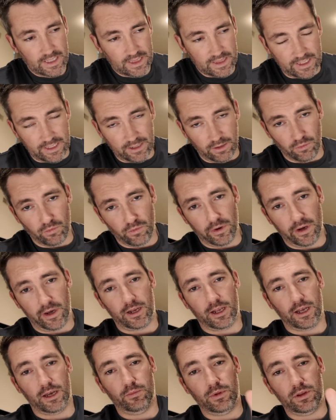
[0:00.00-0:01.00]
leading
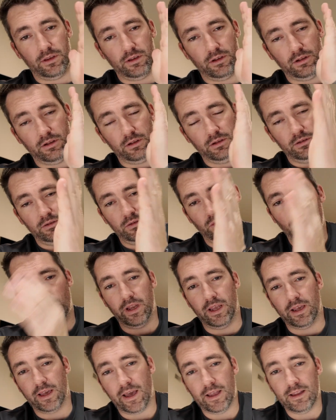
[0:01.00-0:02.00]
right up until
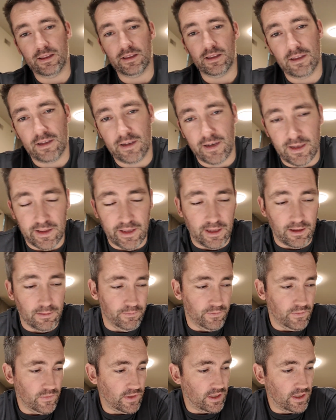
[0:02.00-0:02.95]
when I get into Thailand.